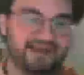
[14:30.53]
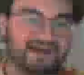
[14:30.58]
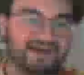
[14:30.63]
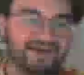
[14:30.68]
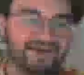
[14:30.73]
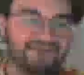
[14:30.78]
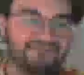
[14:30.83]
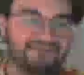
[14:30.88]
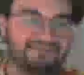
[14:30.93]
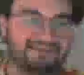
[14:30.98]

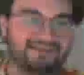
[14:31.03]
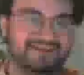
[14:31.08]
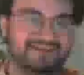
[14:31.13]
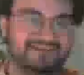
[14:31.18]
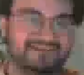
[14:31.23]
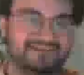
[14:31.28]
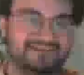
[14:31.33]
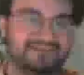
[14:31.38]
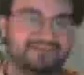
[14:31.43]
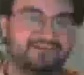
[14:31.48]
because
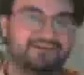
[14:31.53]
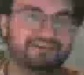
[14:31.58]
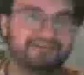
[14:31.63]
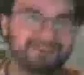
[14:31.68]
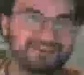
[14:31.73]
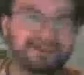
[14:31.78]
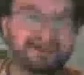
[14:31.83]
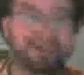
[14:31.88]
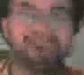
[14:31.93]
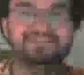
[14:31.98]
there are
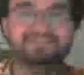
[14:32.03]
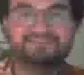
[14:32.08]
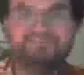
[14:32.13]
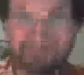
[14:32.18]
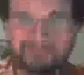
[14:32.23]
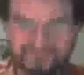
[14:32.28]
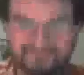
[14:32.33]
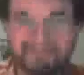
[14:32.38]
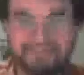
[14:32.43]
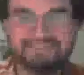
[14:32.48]
lots of
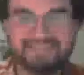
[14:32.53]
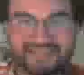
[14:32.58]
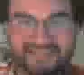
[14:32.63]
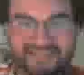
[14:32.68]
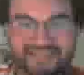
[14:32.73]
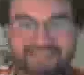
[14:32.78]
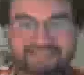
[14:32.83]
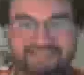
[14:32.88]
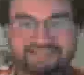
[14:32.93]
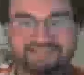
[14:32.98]

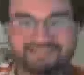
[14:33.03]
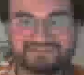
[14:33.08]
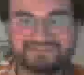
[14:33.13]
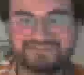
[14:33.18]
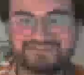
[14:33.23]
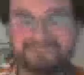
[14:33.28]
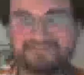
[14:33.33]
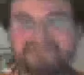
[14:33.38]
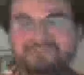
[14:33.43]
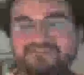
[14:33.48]
limitations
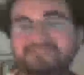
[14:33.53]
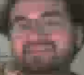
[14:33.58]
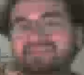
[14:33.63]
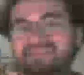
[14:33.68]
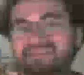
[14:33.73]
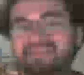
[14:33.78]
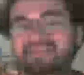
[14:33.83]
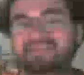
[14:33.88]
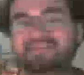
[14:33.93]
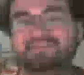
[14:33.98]
to this
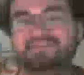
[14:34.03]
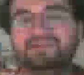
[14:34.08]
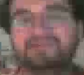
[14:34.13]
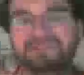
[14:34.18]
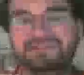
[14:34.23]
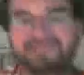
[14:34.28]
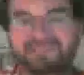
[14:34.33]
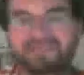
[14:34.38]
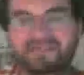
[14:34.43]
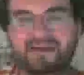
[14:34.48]
kind of idea of